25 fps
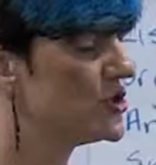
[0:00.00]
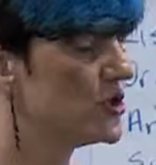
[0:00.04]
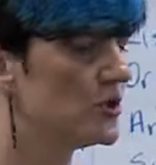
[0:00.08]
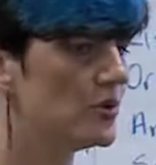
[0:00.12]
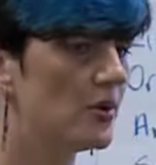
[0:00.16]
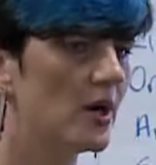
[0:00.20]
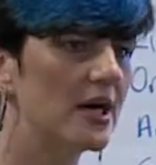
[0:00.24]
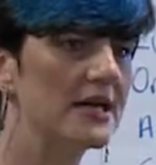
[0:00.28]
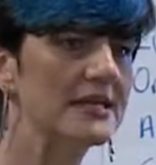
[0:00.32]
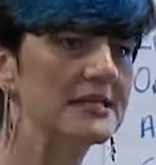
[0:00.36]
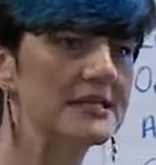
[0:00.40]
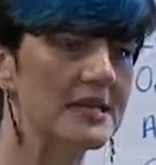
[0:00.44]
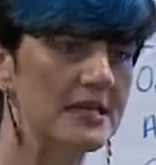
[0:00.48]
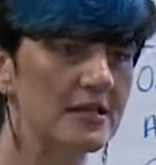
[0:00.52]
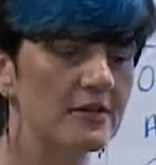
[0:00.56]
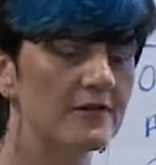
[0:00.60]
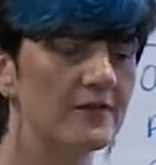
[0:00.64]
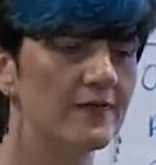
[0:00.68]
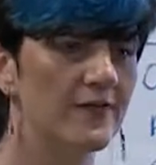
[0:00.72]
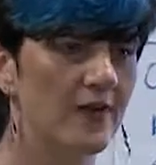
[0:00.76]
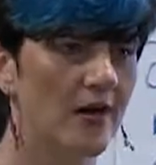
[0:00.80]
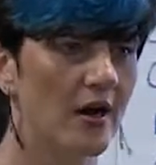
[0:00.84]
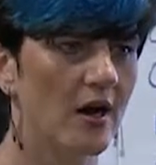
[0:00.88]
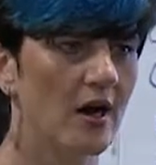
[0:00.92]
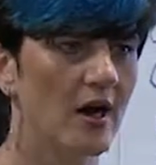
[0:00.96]
to
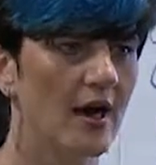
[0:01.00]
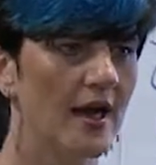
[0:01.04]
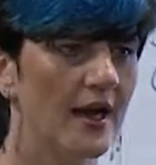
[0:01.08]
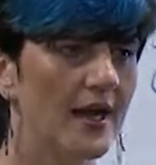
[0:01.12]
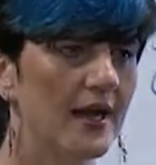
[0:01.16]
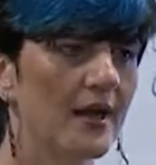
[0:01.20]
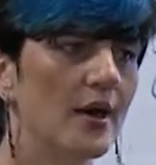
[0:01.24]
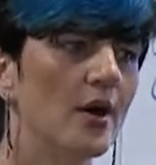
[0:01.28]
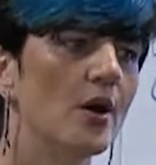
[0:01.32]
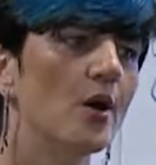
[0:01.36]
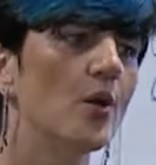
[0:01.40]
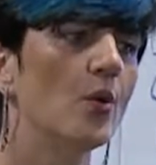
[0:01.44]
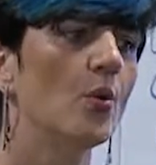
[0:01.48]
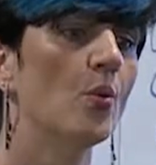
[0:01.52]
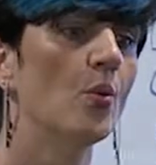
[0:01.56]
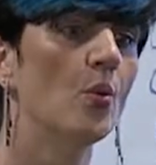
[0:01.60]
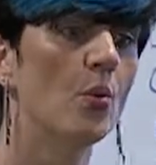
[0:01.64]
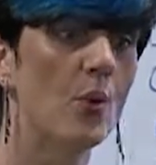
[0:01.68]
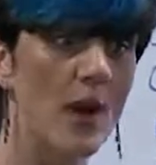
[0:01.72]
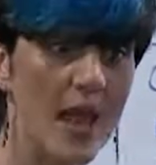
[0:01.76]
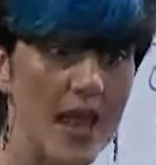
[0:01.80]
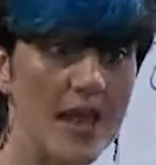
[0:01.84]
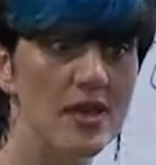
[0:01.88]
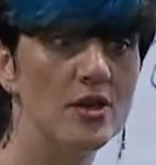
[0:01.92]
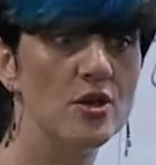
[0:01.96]
identify
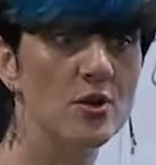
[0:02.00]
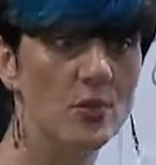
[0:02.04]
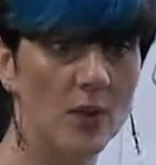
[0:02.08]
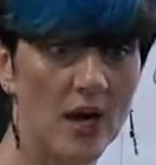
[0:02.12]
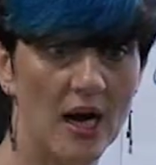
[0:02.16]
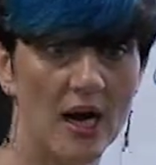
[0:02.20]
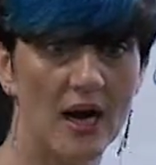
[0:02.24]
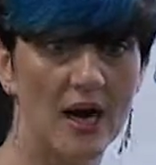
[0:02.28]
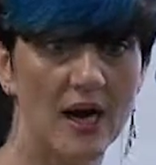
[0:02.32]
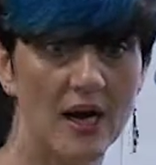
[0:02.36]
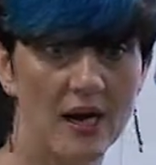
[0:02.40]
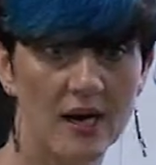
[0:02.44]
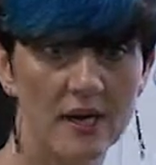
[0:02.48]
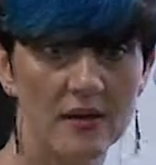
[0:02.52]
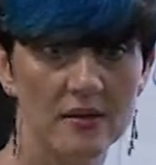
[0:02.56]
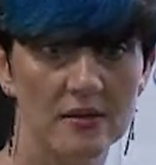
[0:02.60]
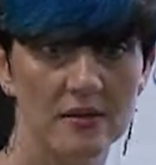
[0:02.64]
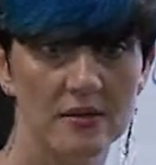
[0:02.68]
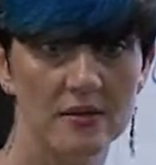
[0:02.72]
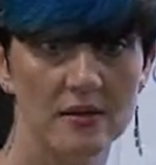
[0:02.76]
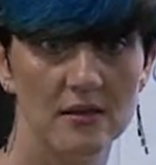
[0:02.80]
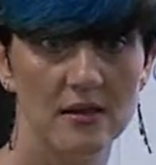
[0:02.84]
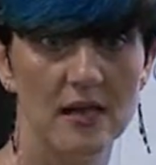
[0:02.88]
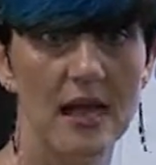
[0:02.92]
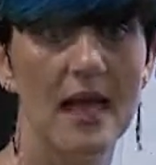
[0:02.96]
where you are
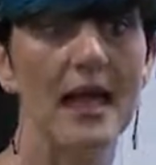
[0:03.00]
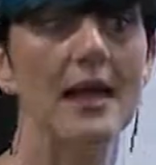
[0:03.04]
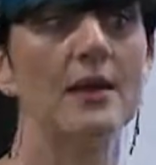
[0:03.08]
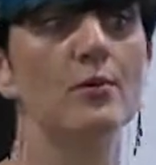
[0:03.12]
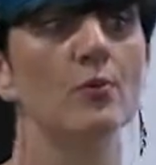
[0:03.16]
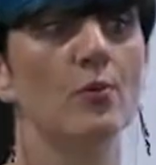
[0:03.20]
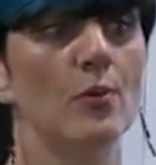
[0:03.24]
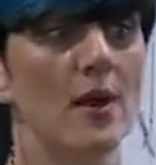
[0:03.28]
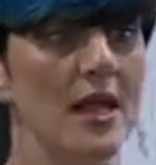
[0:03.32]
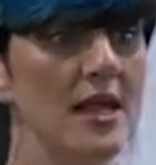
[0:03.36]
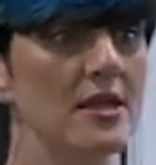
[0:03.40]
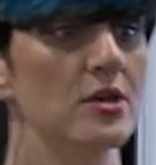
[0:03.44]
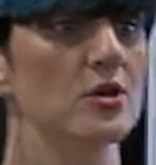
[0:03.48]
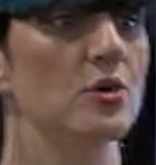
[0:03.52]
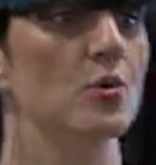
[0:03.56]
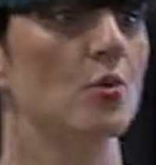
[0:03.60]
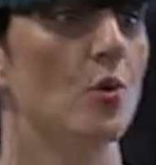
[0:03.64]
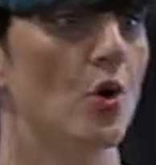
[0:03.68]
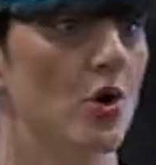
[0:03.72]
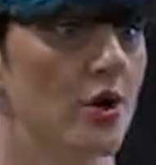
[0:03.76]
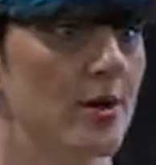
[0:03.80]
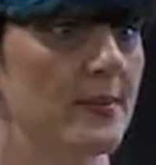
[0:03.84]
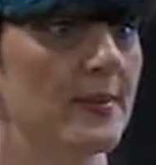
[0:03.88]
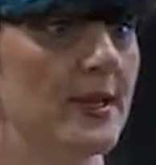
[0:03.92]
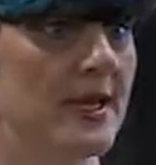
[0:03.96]
and where you
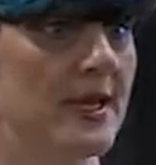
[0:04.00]
want to